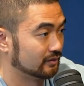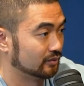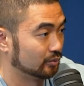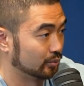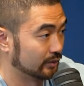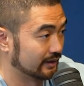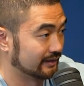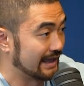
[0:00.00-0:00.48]

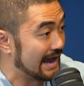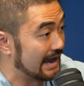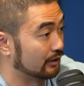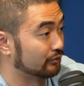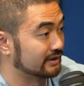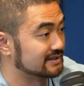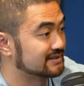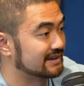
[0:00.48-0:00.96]
with
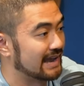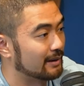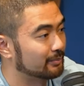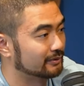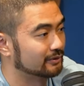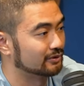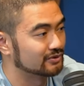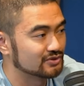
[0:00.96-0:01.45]
at-risk
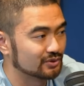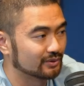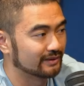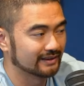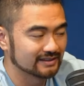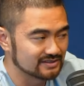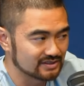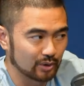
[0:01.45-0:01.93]
capital. So
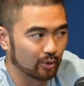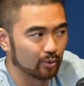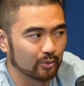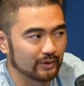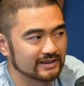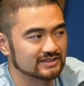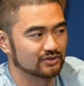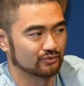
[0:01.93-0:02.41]
it's
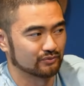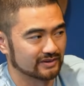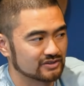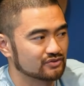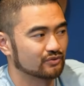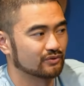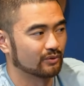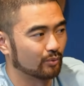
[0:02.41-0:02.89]
always a
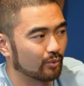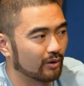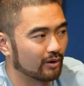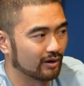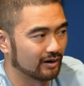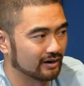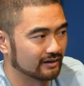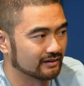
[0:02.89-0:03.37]

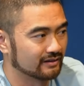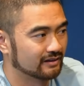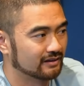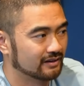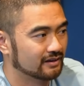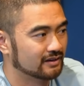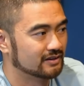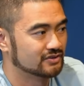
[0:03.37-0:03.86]
risk-reward
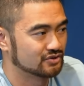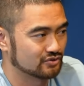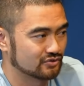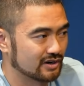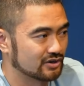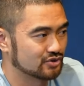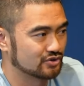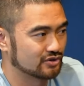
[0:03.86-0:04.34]

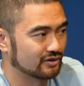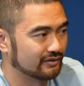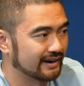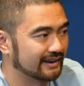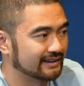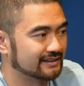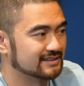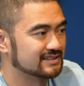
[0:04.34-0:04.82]
structure,
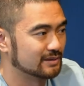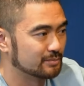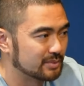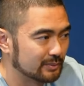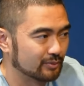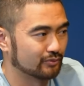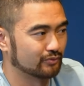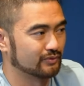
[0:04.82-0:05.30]
right? And some
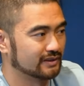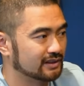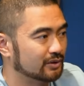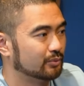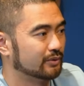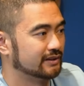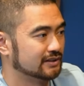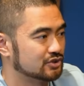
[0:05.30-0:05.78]
people
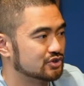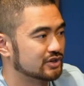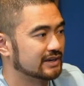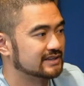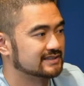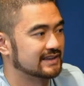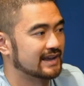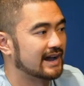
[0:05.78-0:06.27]
really want to
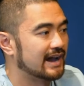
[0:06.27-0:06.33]
chase that